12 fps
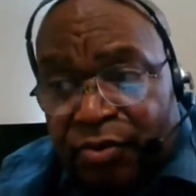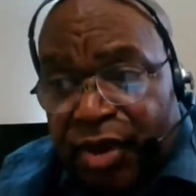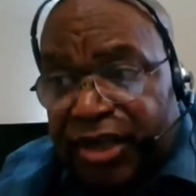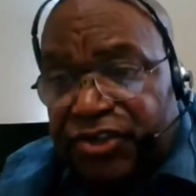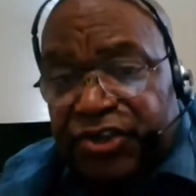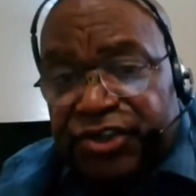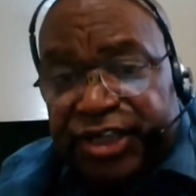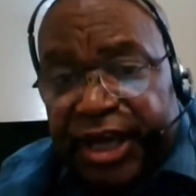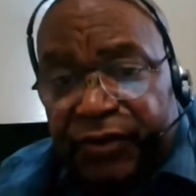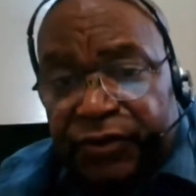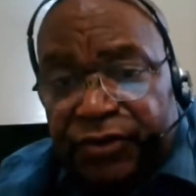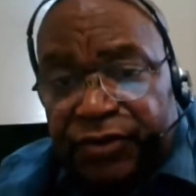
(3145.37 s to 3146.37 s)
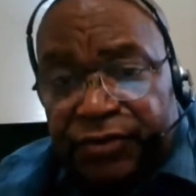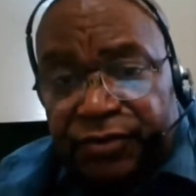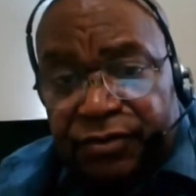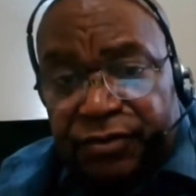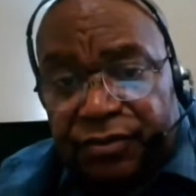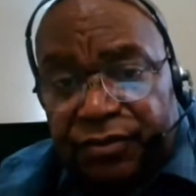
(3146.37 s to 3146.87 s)
branches out
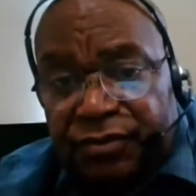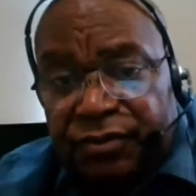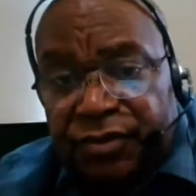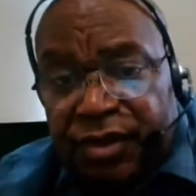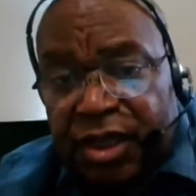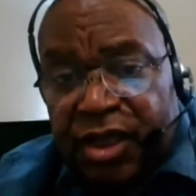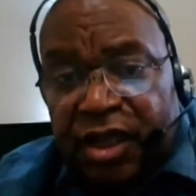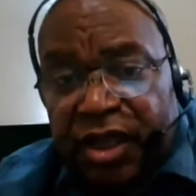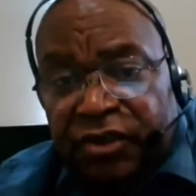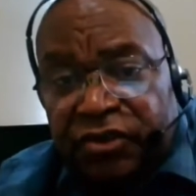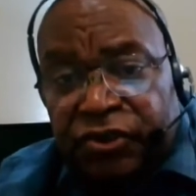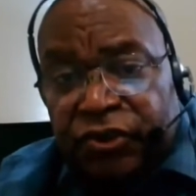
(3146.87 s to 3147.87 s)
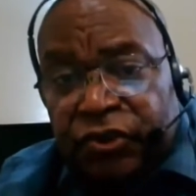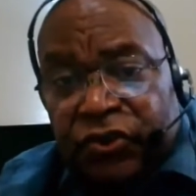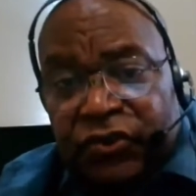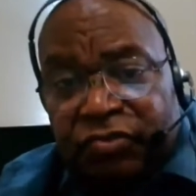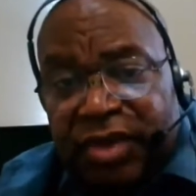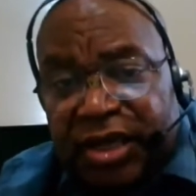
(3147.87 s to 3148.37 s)
into
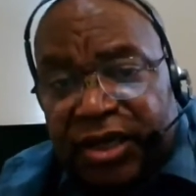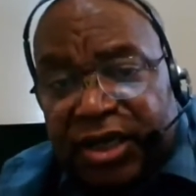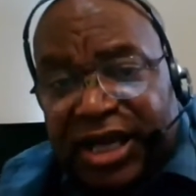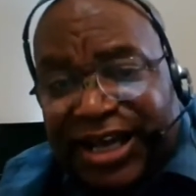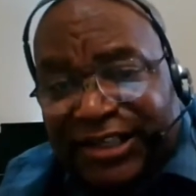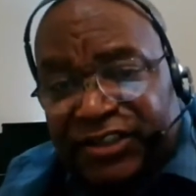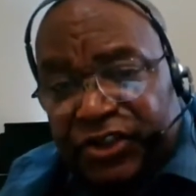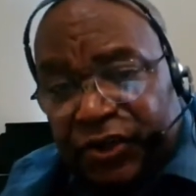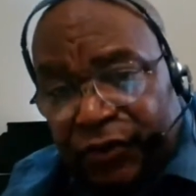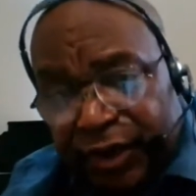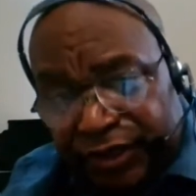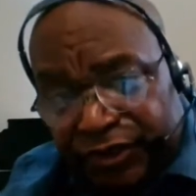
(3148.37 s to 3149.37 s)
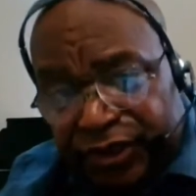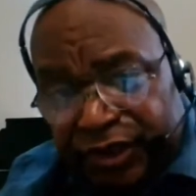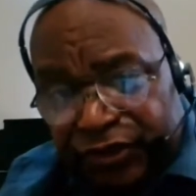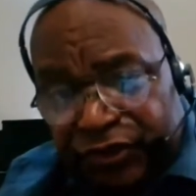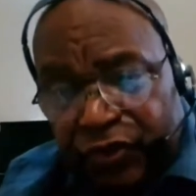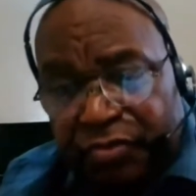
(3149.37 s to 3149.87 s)
so many
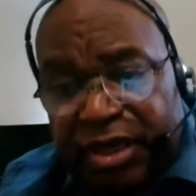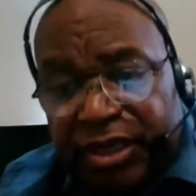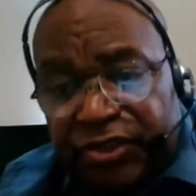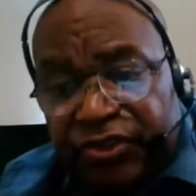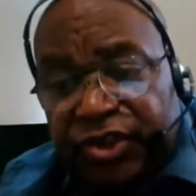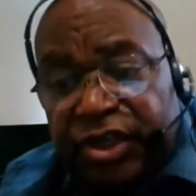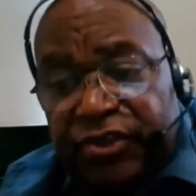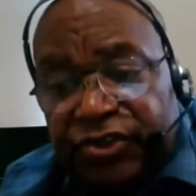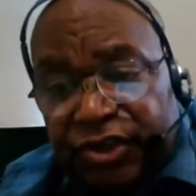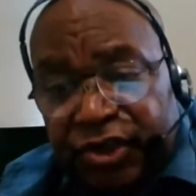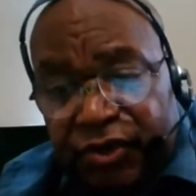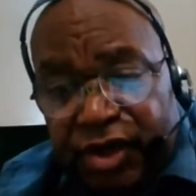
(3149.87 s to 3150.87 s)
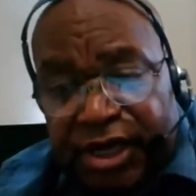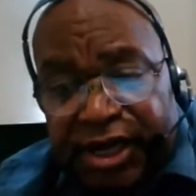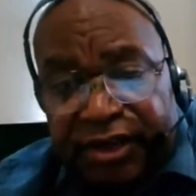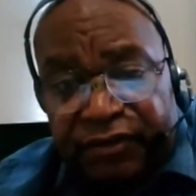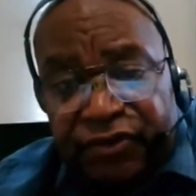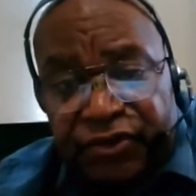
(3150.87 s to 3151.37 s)
consequences, so many sins in our
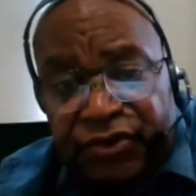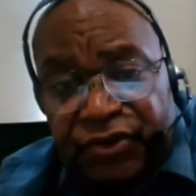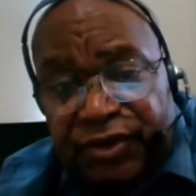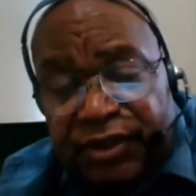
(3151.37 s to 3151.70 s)
lives.